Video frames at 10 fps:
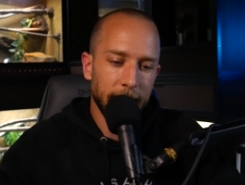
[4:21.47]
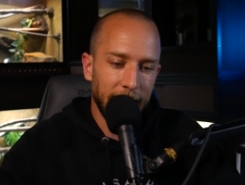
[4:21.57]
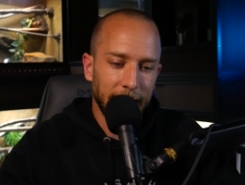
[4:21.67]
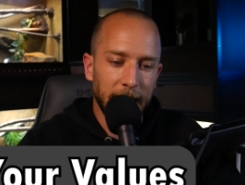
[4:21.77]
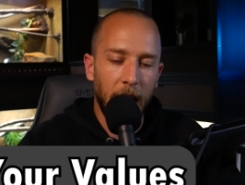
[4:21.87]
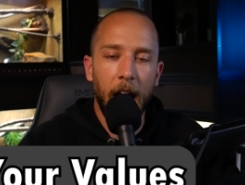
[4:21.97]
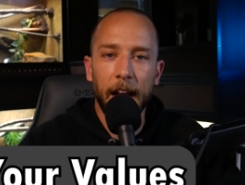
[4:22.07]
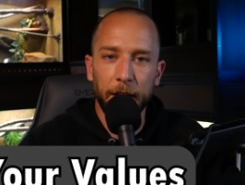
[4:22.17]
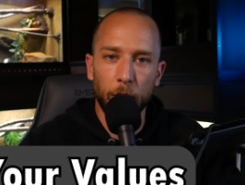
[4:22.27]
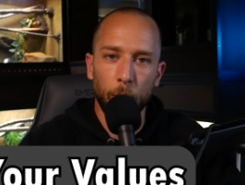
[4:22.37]
that
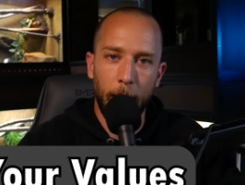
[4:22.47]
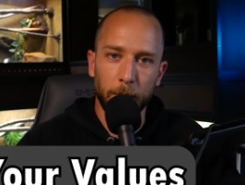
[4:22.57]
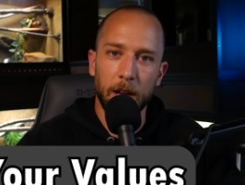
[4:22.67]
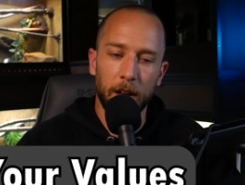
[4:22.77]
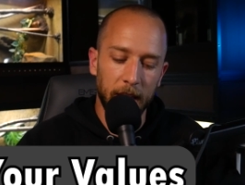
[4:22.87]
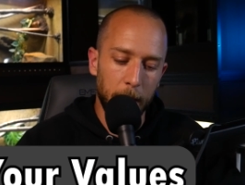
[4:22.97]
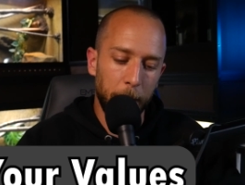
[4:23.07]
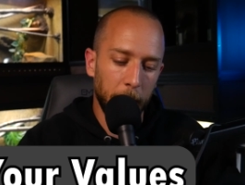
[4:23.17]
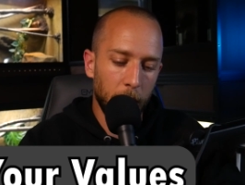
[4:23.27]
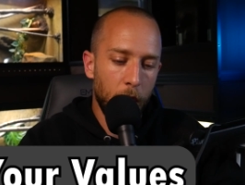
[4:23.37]
guide your reptile
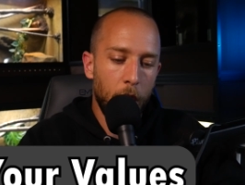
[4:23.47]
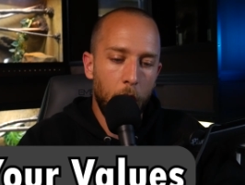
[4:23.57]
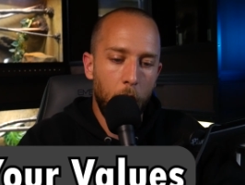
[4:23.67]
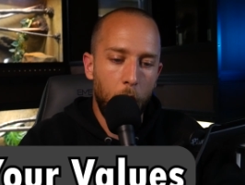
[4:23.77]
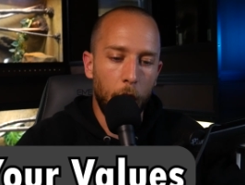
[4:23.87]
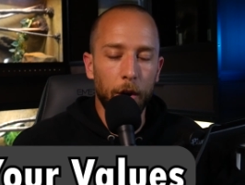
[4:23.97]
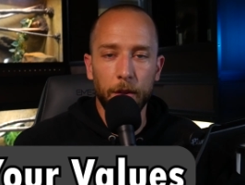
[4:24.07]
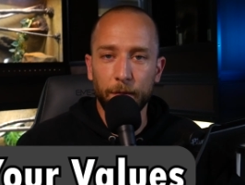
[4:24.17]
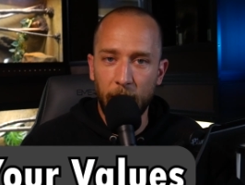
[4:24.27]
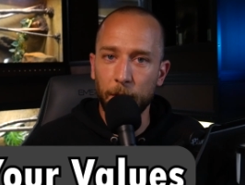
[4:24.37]
keeping are
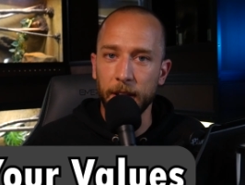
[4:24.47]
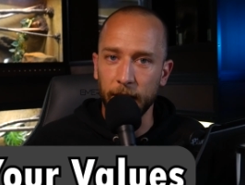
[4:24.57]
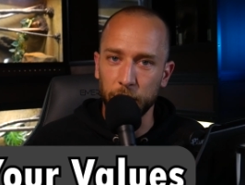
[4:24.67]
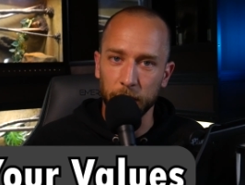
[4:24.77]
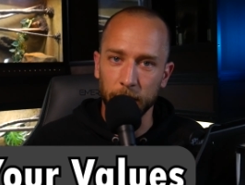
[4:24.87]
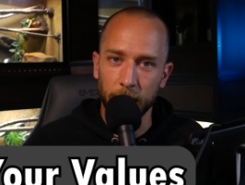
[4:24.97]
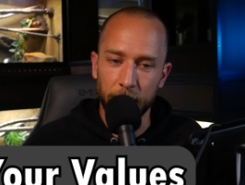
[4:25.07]
the foundation.